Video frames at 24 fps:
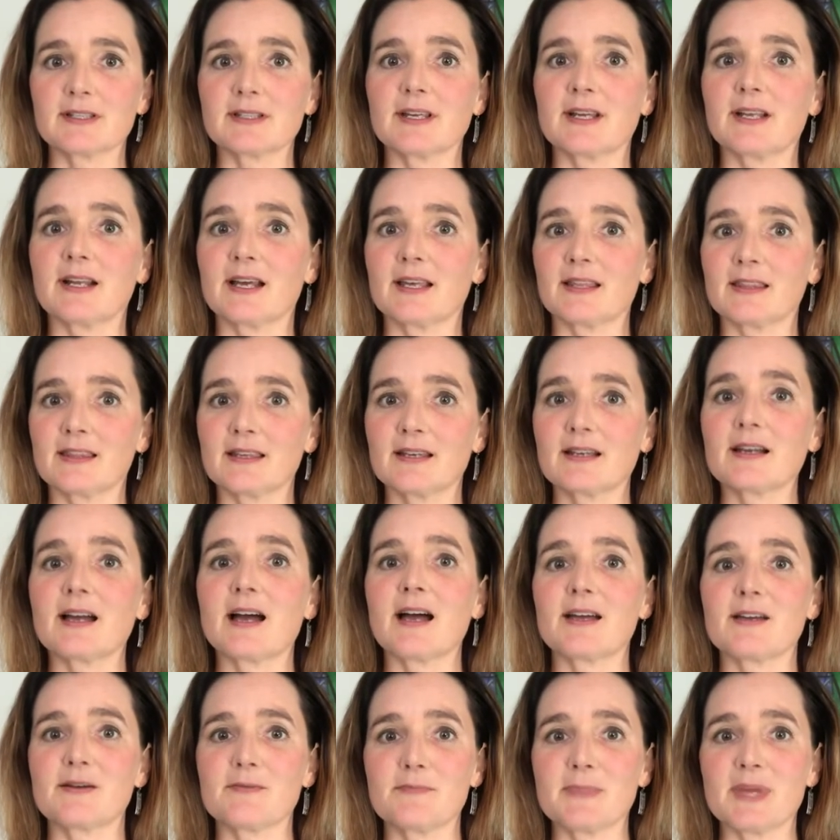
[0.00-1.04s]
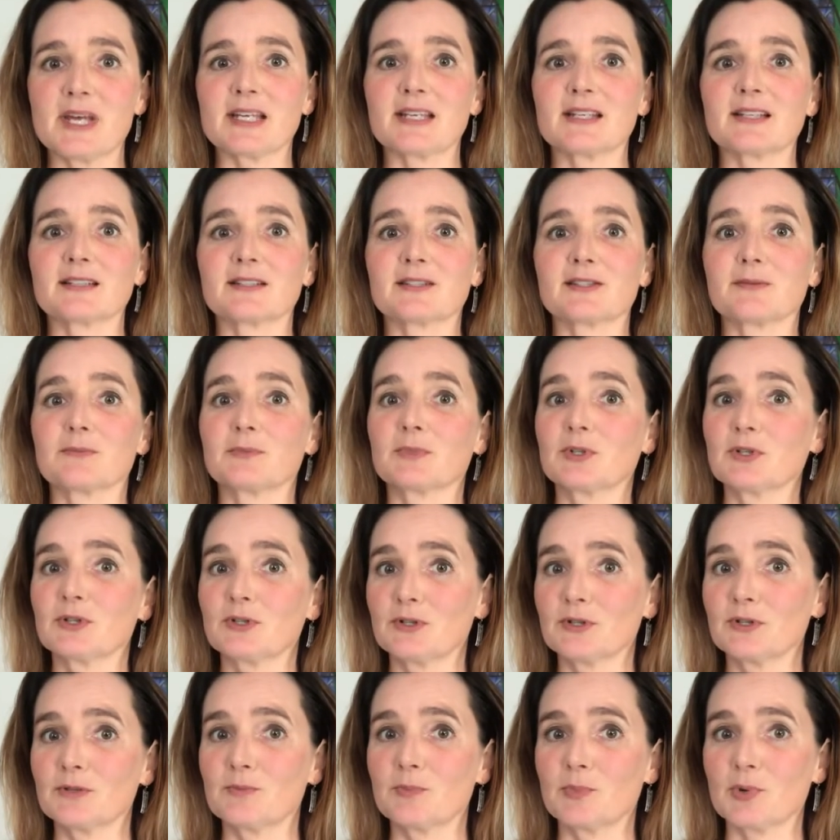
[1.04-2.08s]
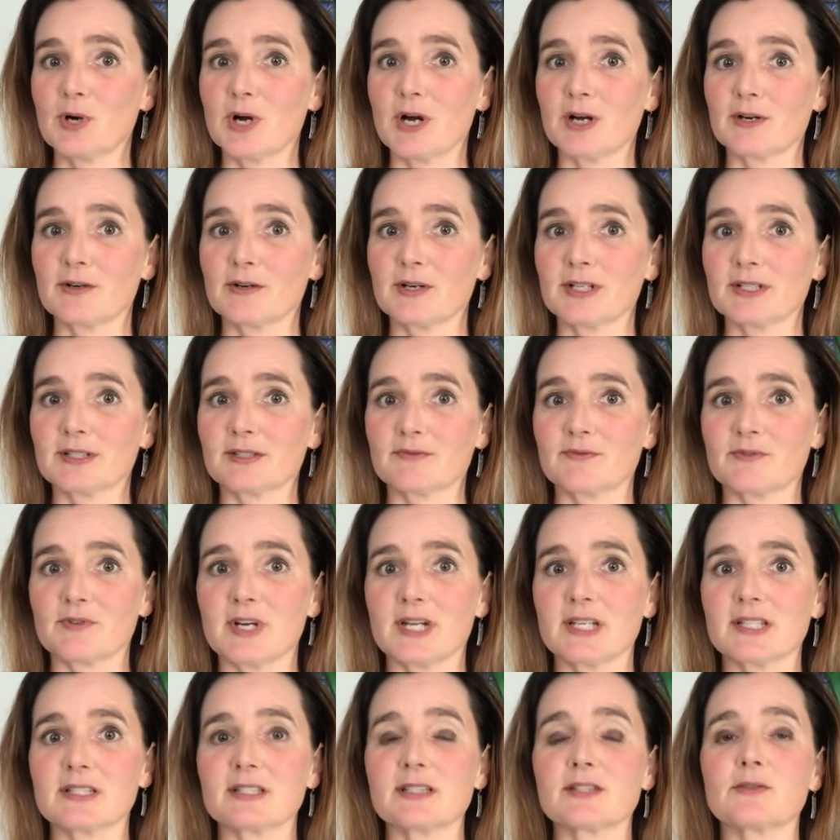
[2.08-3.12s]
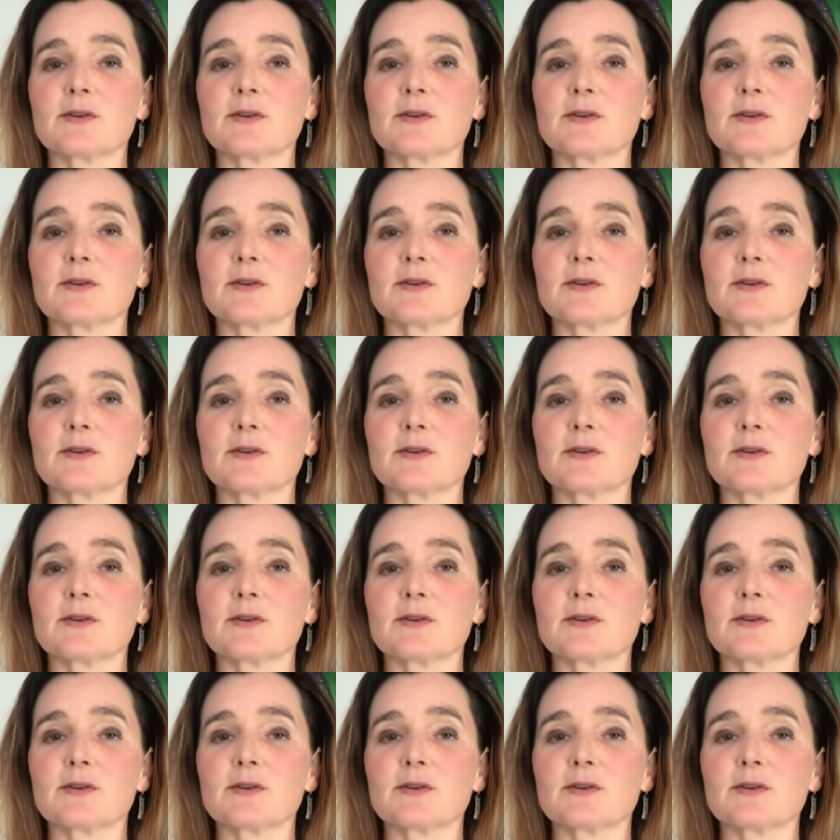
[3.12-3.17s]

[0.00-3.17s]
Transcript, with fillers: And I think I am making some good progress, friends.